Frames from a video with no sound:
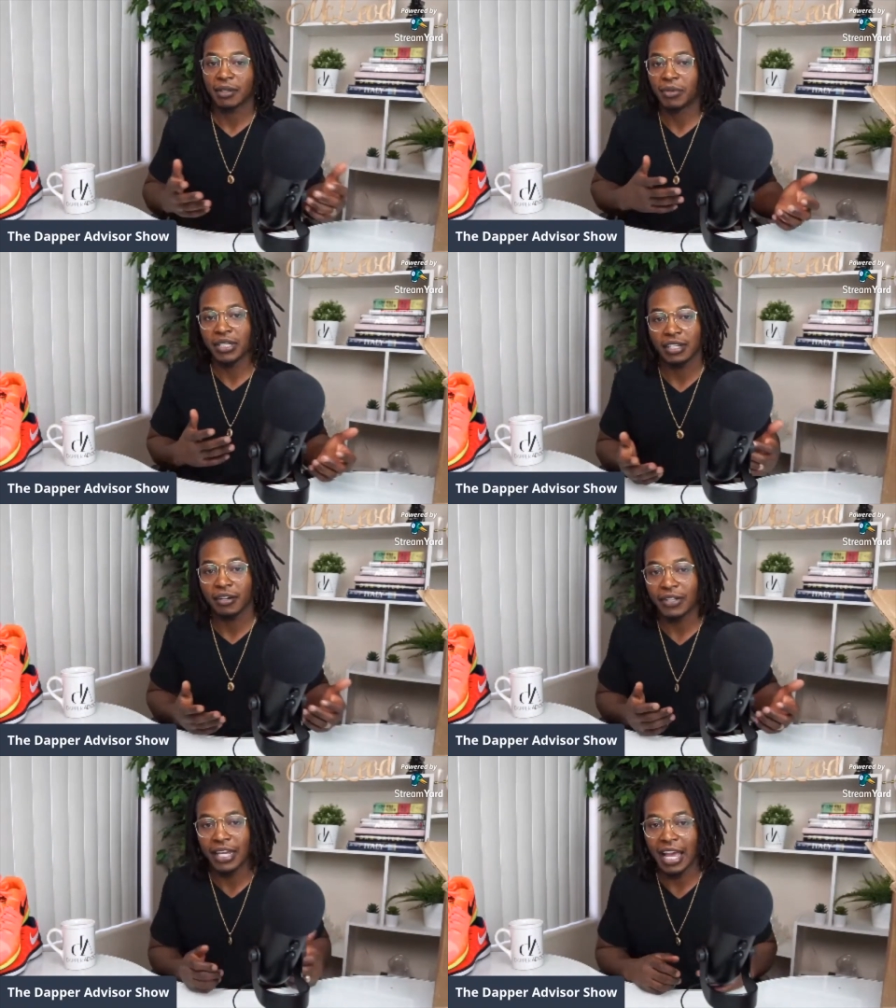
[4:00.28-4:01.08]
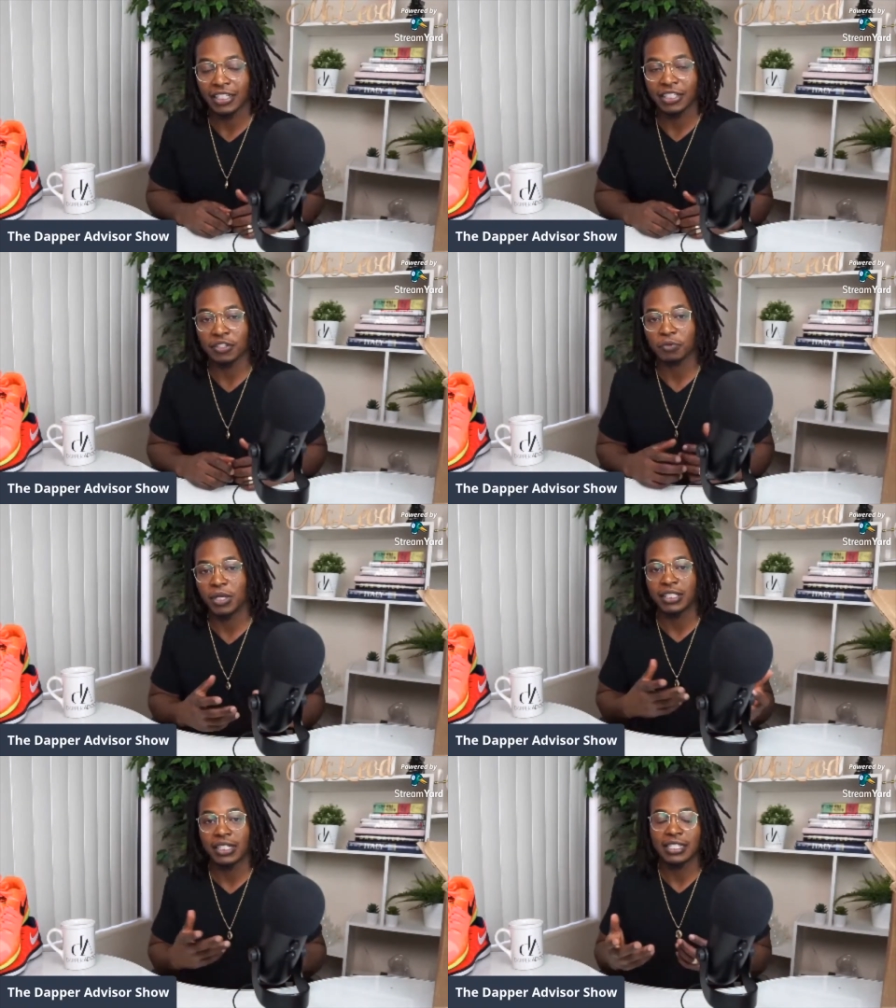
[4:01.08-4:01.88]
of the stuff they had just
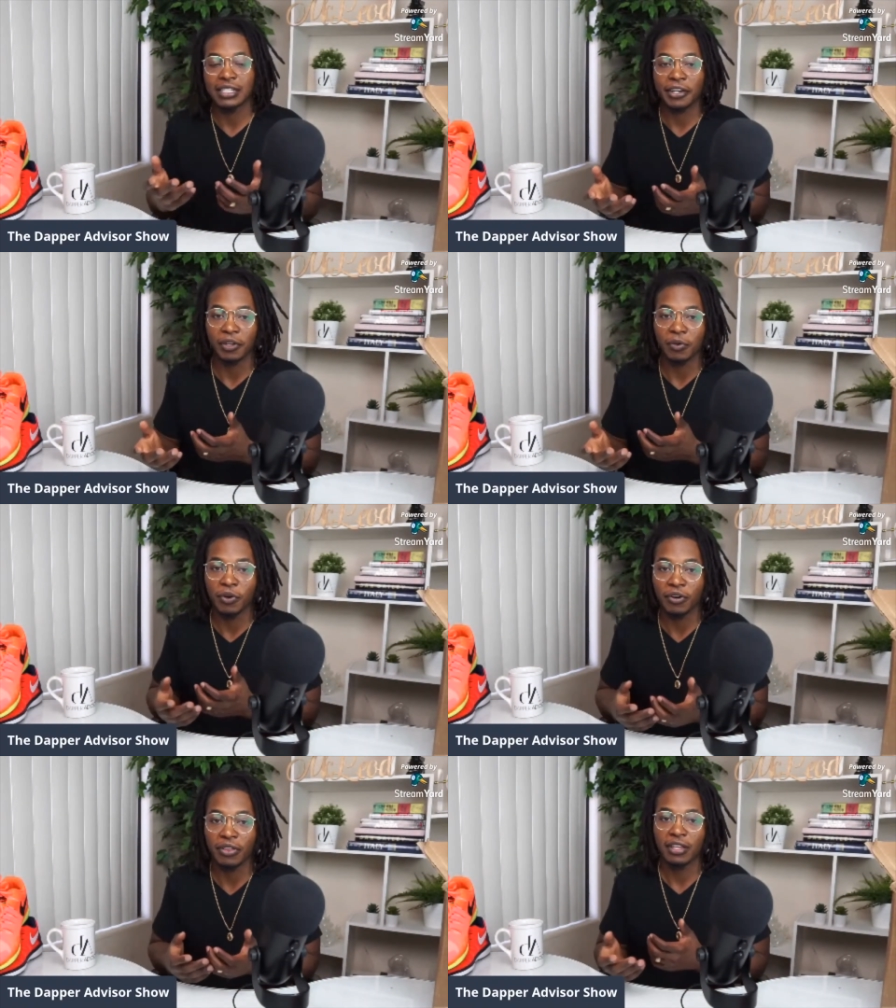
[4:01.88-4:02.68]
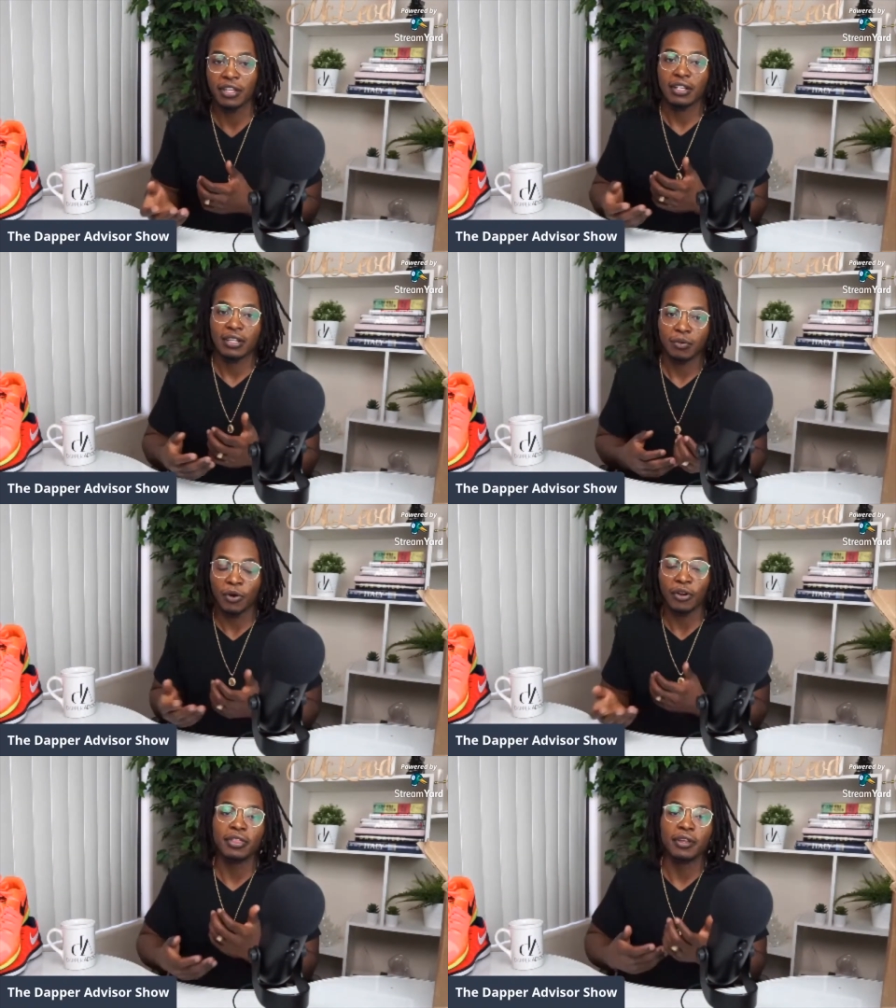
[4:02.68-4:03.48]
wasn't necessarily worth
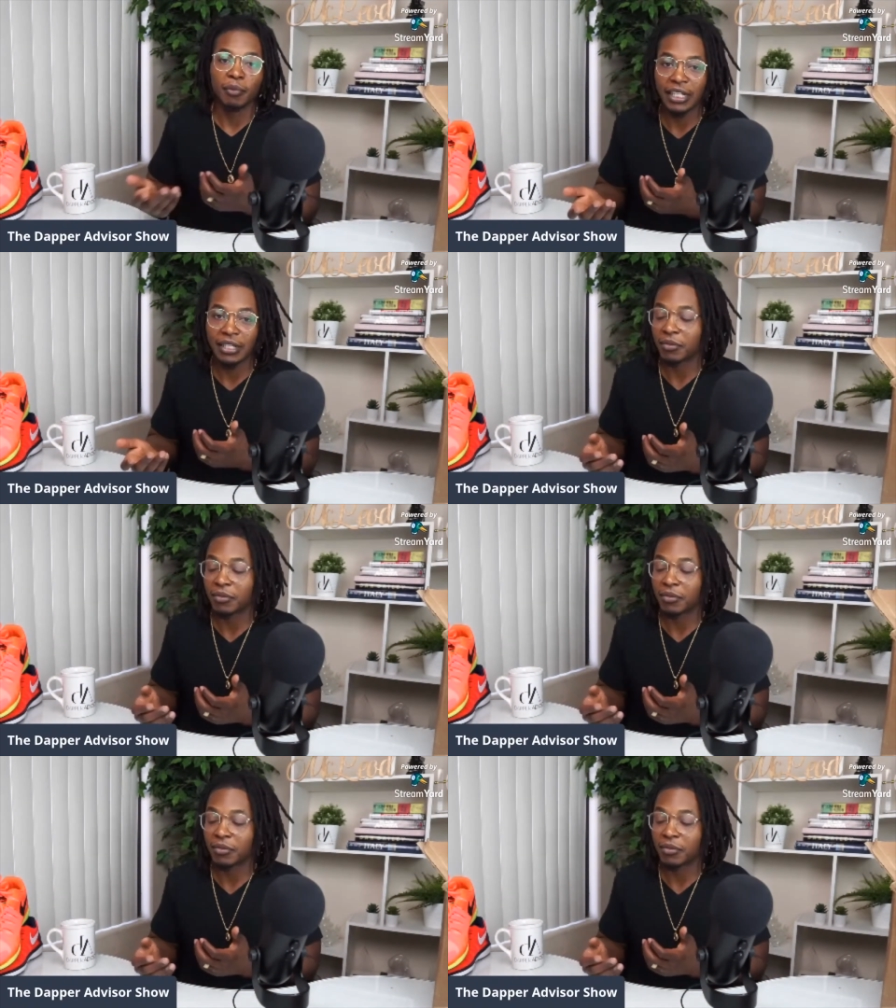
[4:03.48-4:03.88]
worth the money.